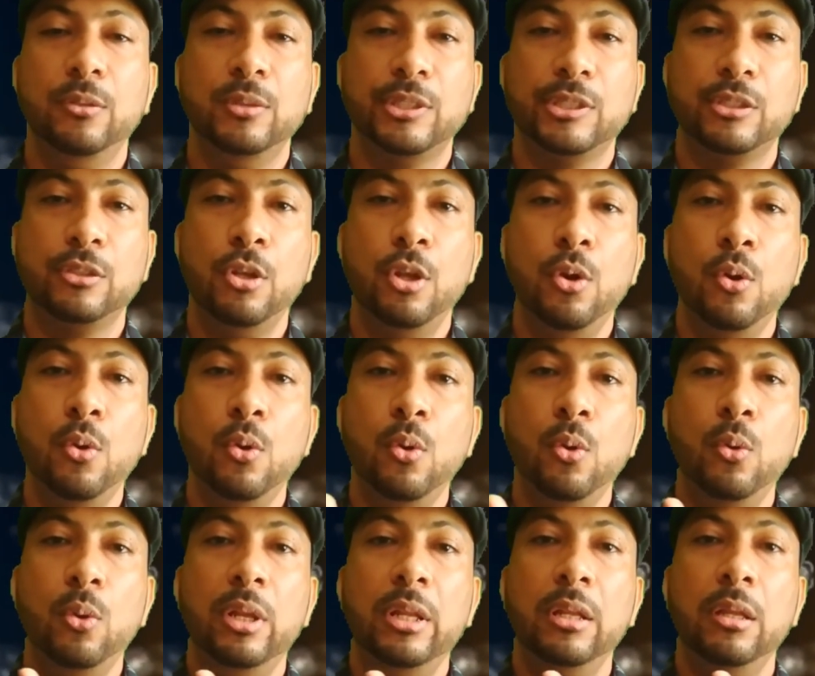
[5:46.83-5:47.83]

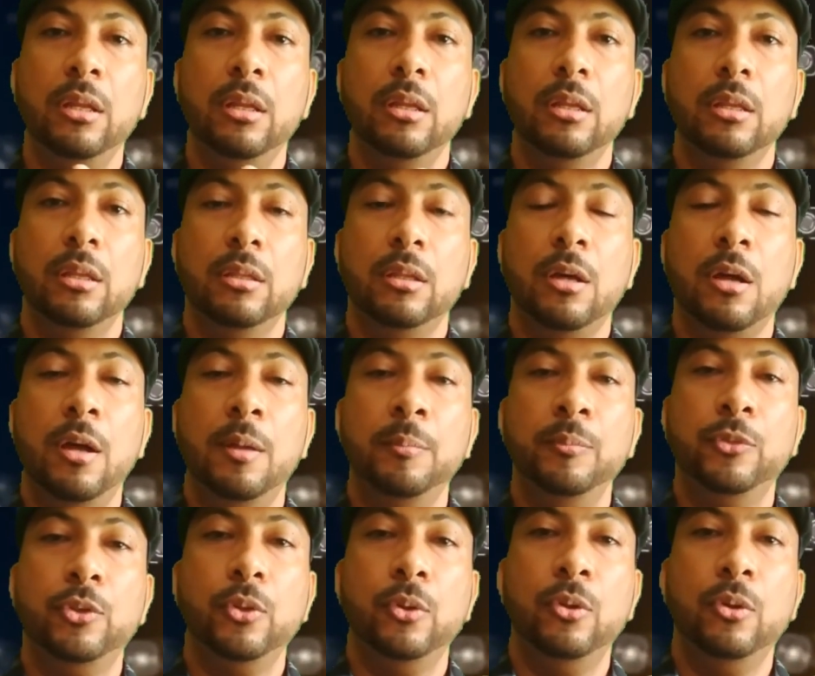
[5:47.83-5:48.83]
slowly come
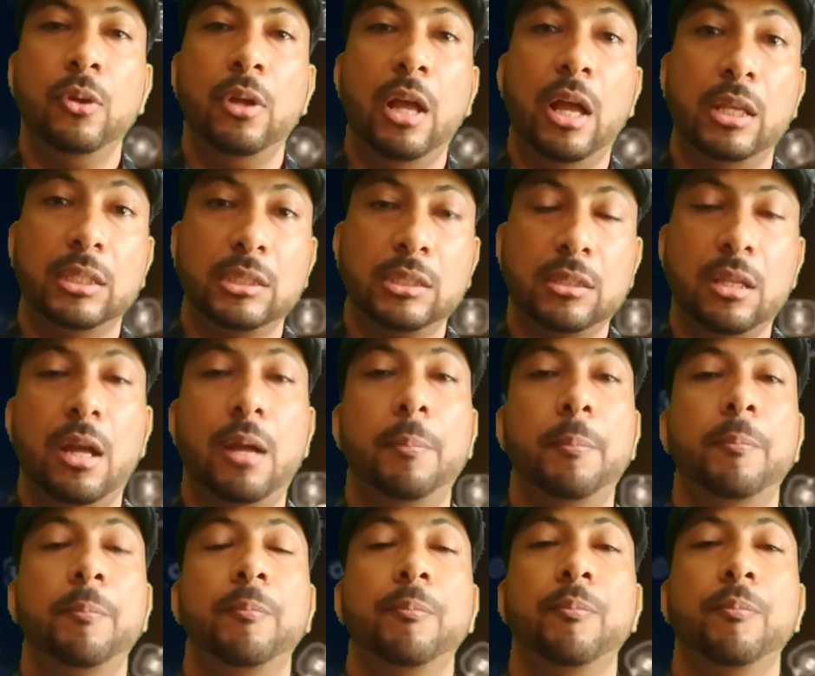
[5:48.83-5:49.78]
to a stop.